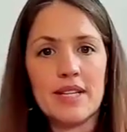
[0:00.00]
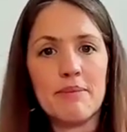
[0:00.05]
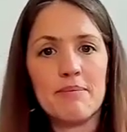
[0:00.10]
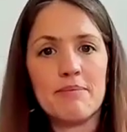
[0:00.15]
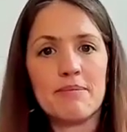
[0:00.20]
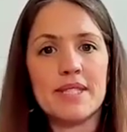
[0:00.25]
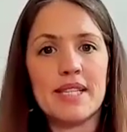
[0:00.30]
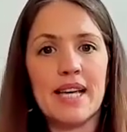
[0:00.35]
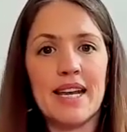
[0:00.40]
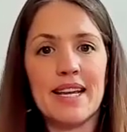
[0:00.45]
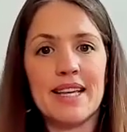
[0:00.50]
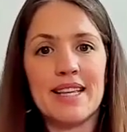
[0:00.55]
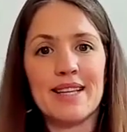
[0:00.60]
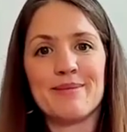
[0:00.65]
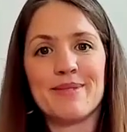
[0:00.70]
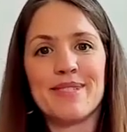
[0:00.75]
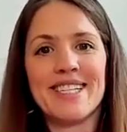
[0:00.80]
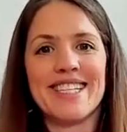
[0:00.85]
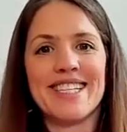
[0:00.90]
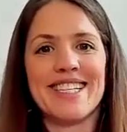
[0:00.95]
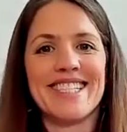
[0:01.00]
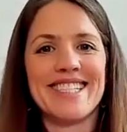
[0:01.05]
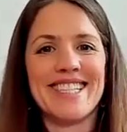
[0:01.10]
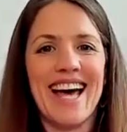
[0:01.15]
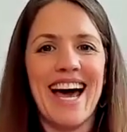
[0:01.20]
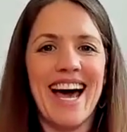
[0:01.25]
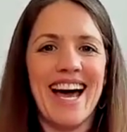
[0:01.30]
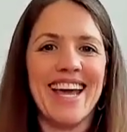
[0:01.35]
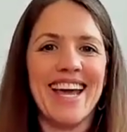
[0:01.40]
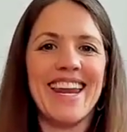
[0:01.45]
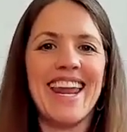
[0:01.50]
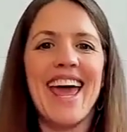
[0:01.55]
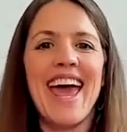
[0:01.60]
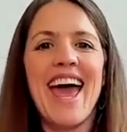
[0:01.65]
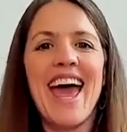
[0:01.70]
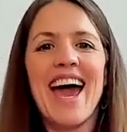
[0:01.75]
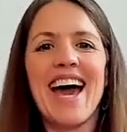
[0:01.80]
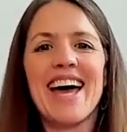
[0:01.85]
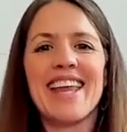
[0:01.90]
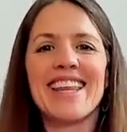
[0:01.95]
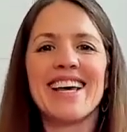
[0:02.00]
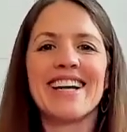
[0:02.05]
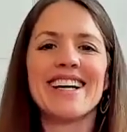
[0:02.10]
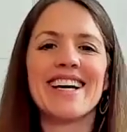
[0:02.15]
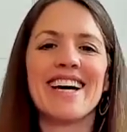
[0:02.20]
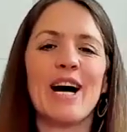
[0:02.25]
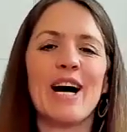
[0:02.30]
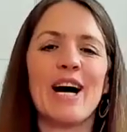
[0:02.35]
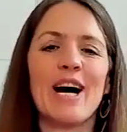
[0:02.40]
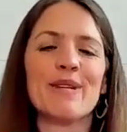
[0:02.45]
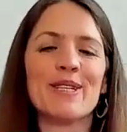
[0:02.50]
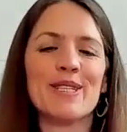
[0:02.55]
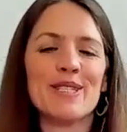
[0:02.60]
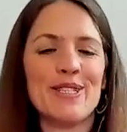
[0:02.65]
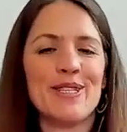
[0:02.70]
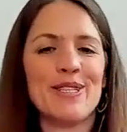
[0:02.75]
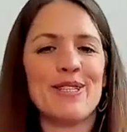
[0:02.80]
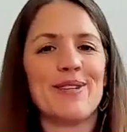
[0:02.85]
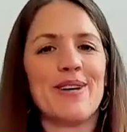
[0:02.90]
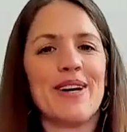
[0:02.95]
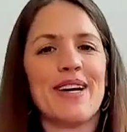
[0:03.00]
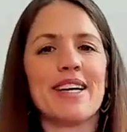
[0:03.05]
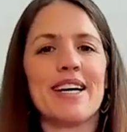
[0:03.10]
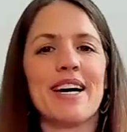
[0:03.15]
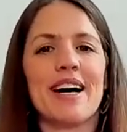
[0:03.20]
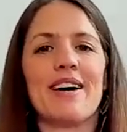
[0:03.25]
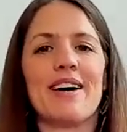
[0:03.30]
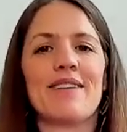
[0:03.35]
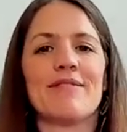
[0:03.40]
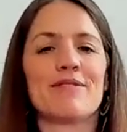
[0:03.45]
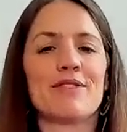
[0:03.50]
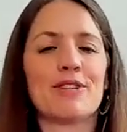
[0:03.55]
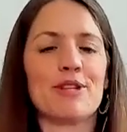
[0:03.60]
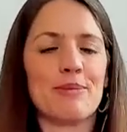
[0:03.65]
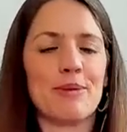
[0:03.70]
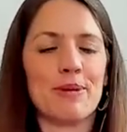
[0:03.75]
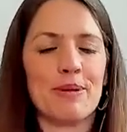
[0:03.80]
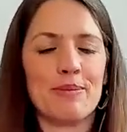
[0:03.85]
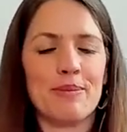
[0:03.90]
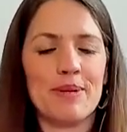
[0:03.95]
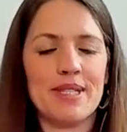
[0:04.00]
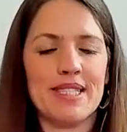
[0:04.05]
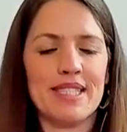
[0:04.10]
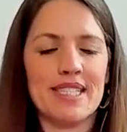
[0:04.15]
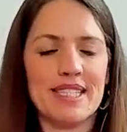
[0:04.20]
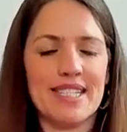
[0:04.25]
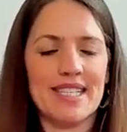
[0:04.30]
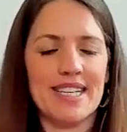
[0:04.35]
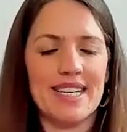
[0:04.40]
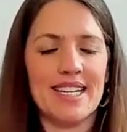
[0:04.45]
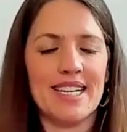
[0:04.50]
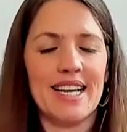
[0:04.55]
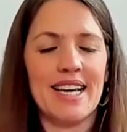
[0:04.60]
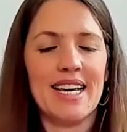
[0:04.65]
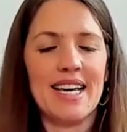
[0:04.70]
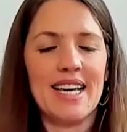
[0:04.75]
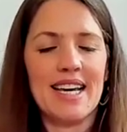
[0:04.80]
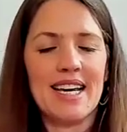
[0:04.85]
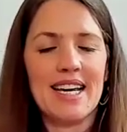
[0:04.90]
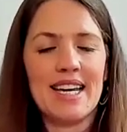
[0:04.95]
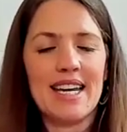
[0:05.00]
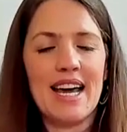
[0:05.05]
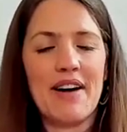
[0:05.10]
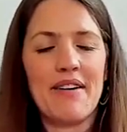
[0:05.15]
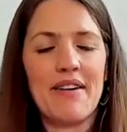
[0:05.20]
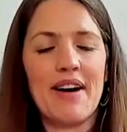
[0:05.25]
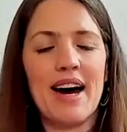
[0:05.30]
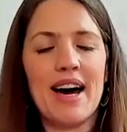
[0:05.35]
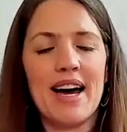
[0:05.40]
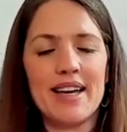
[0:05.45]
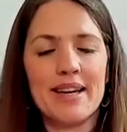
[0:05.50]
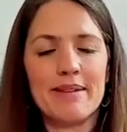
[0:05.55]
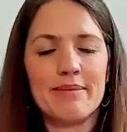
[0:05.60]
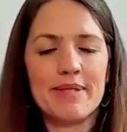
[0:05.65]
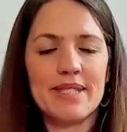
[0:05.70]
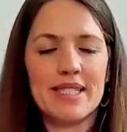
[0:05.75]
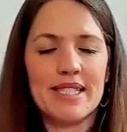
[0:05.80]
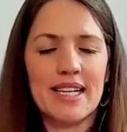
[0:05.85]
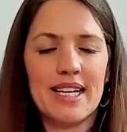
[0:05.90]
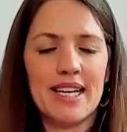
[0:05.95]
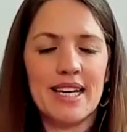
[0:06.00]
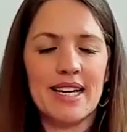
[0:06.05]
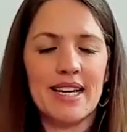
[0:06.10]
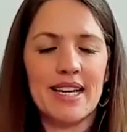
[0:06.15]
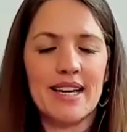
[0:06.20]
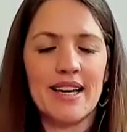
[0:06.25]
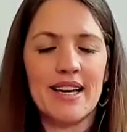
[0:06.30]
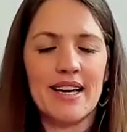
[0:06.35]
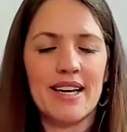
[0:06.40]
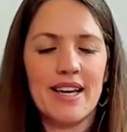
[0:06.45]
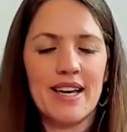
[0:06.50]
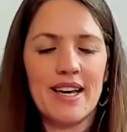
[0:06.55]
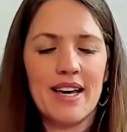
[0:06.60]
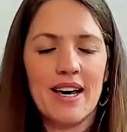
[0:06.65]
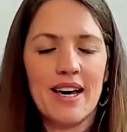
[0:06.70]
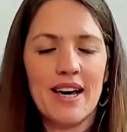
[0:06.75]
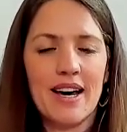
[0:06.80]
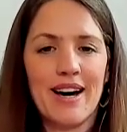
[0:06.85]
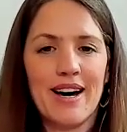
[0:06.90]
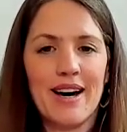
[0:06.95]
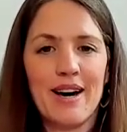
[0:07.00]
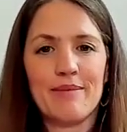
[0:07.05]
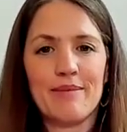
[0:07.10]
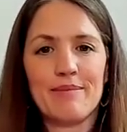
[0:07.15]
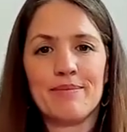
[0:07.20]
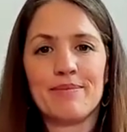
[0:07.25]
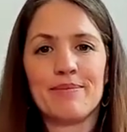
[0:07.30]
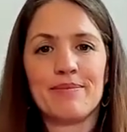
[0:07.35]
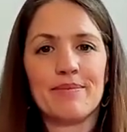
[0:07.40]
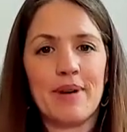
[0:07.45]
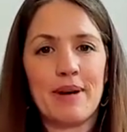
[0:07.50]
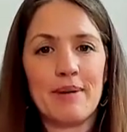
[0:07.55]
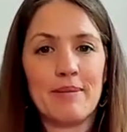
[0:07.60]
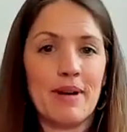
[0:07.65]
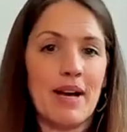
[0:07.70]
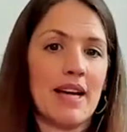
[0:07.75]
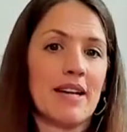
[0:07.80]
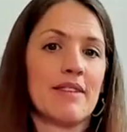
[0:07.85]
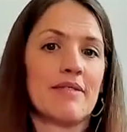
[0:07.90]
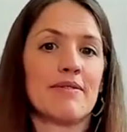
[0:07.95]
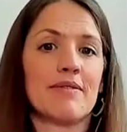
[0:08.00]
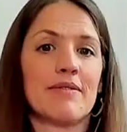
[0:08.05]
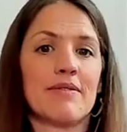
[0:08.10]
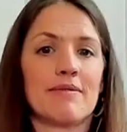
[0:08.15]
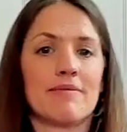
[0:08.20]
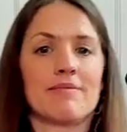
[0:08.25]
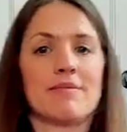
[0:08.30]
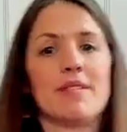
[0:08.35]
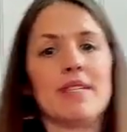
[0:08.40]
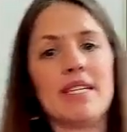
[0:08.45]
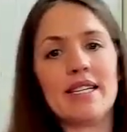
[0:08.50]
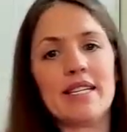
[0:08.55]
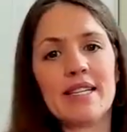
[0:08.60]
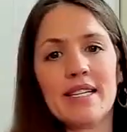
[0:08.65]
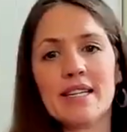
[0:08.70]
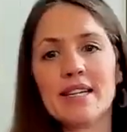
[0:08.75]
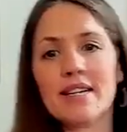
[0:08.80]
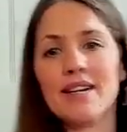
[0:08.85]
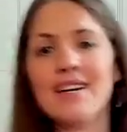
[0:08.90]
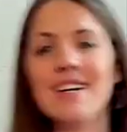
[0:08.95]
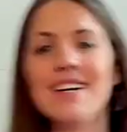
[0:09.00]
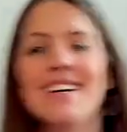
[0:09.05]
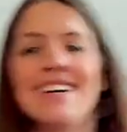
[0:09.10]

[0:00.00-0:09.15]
up, setting them to the side, and then coming to a comfortable position. Now I am sitting, I'm kind of kneeling